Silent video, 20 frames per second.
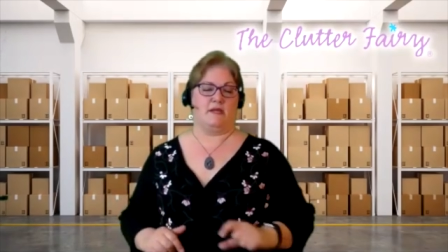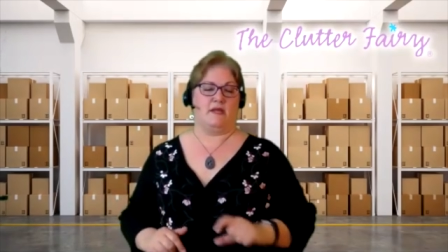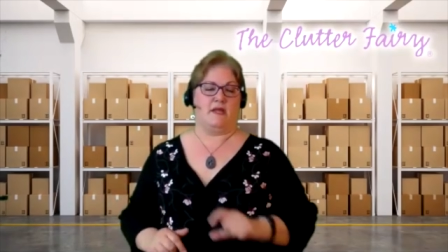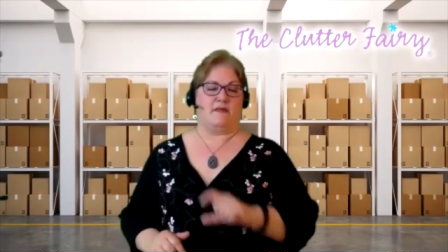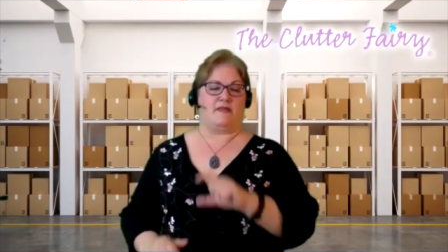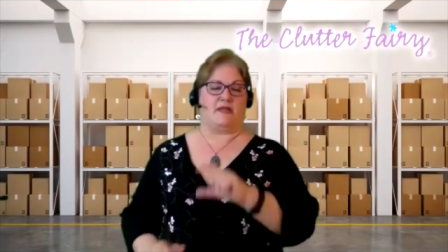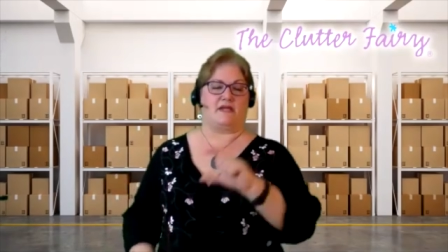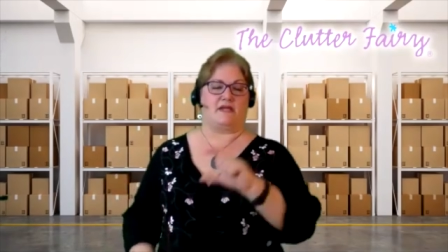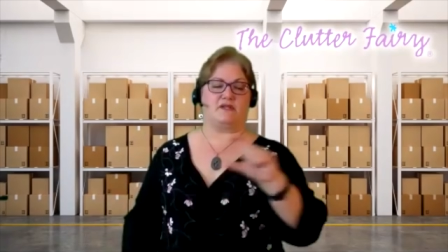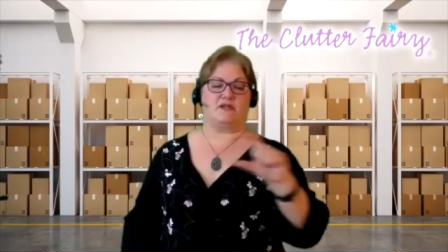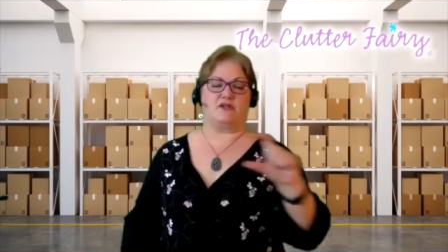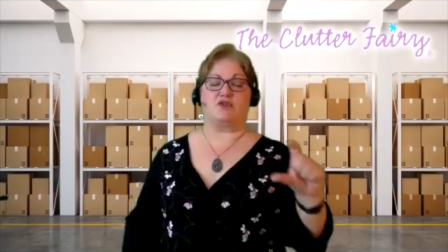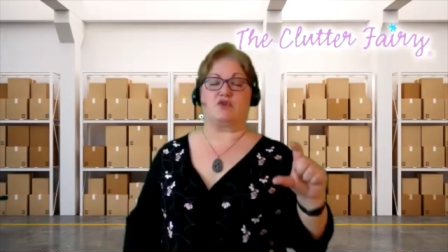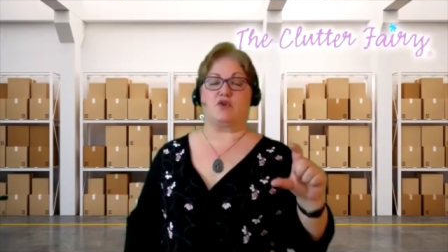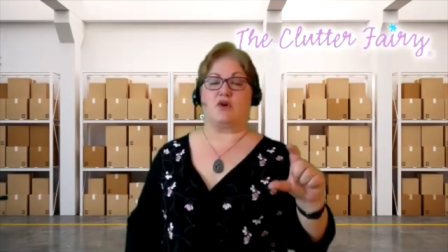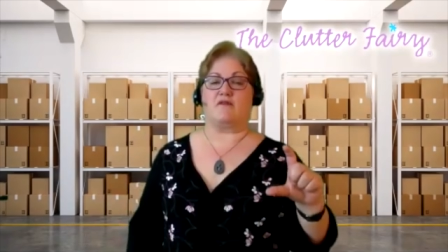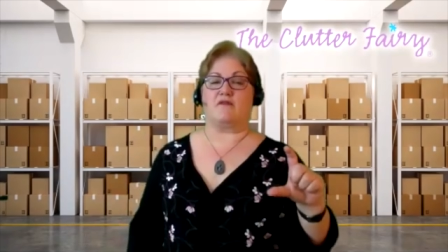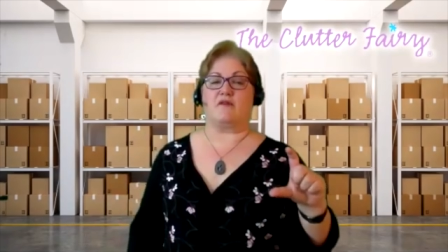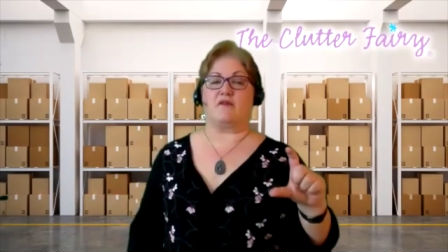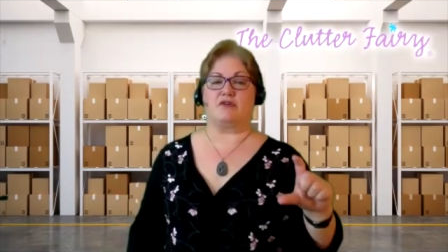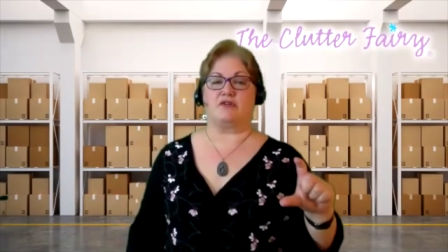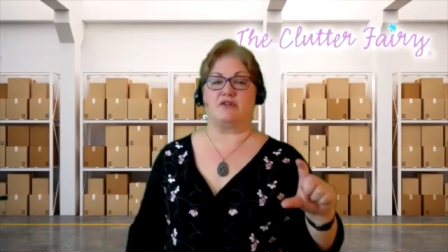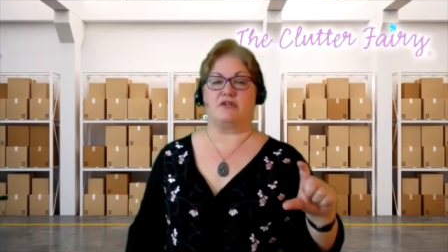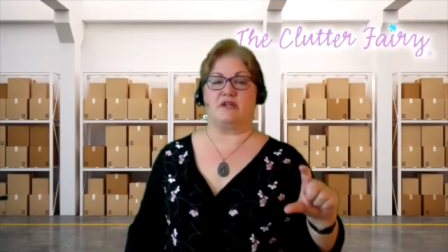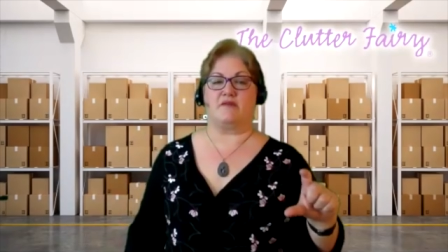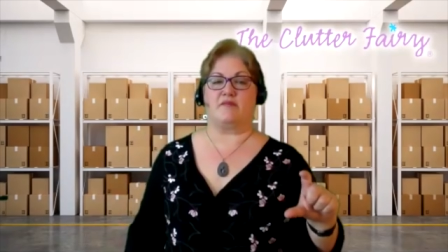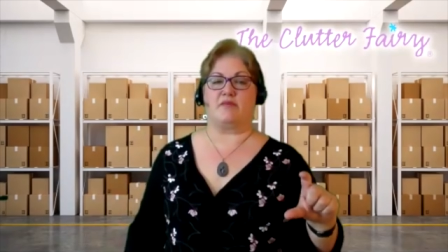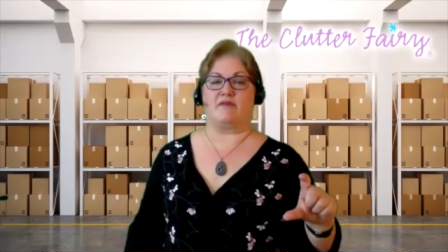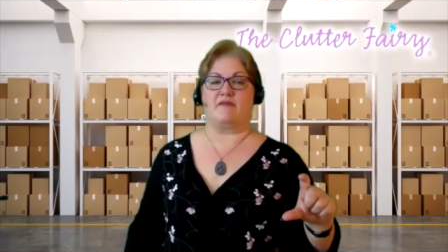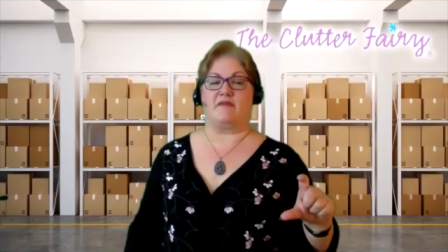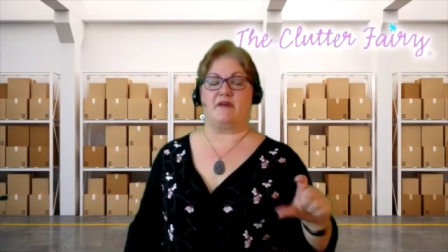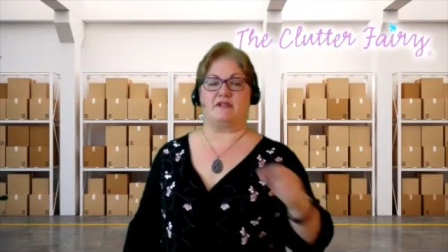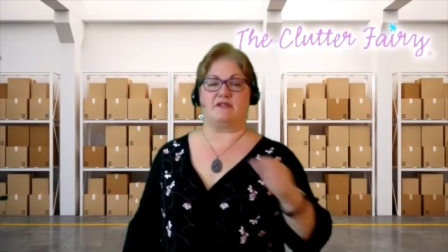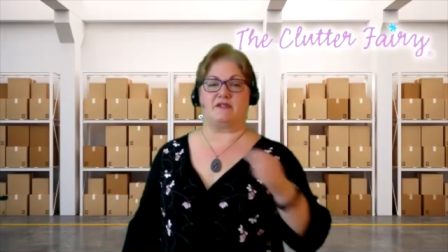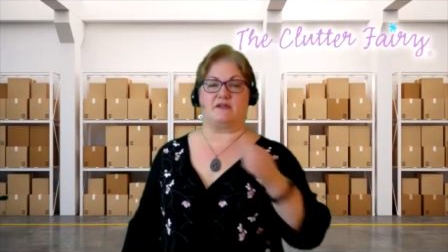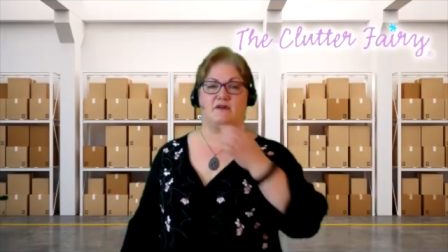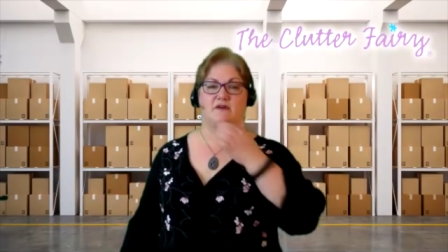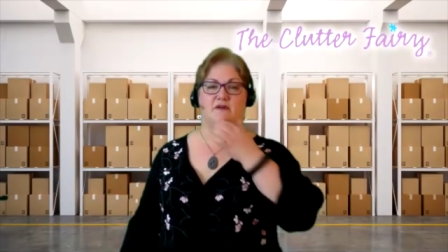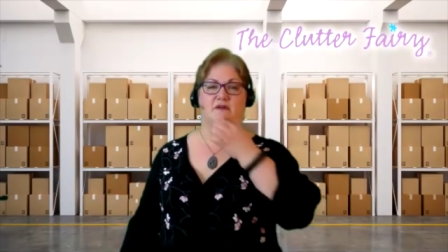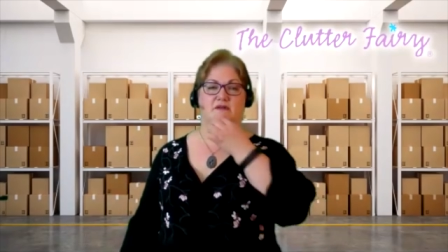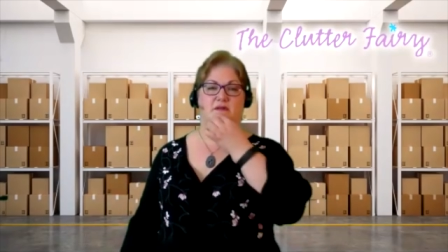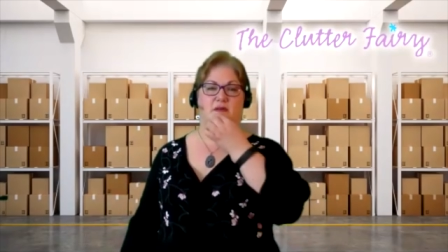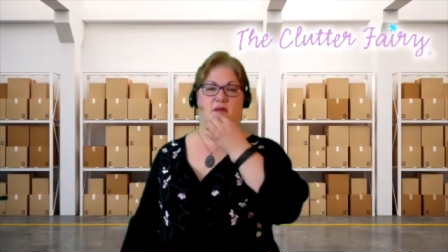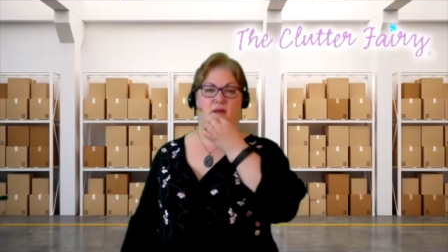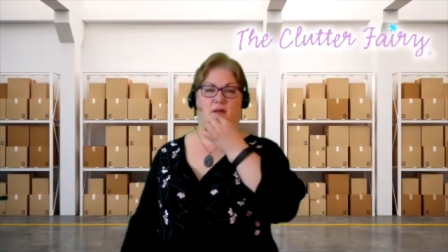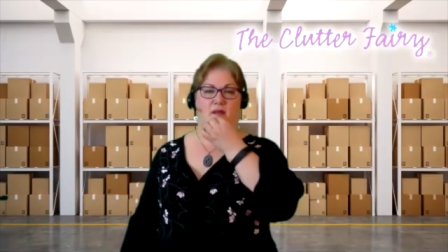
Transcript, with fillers: That's the short version of professionals.